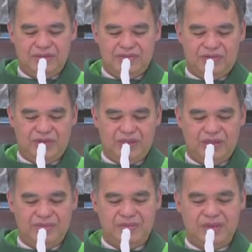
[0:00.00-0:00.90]

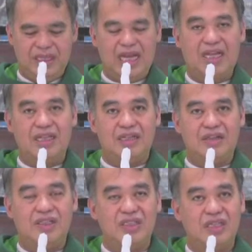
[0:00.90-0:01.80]
from other
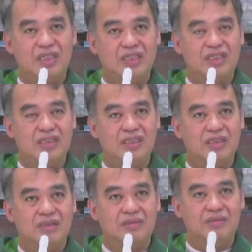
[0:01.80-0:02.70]
Christians,
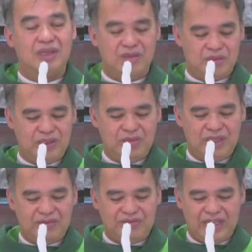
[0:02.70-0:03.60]
because we do
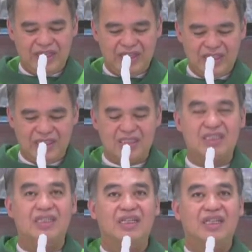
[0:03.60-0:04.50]
not find
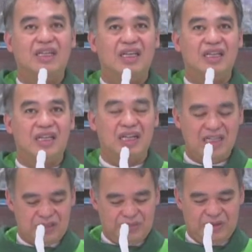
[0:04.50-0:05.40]
this in the
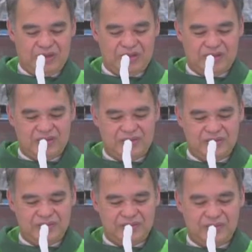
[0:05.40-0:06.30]
Gospels,
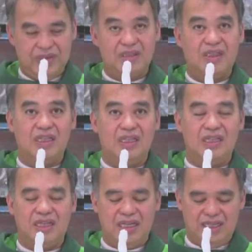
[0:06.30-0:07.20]

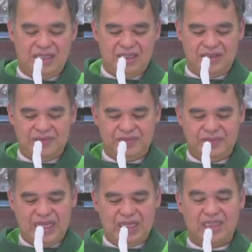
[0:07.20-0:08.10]
the
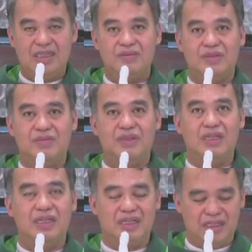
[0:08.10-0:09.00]
narratives of
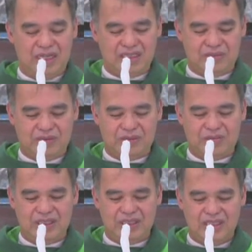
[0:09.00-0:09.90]
the Gospels,
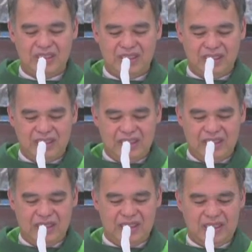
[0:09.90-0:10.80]
but
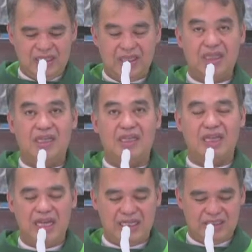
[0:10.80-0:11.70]
here in
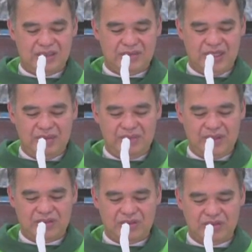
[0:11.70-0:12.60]
the Acts of the
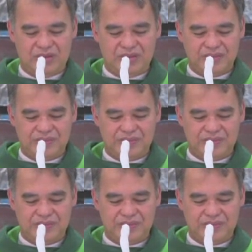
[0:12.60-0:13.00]
Apostles.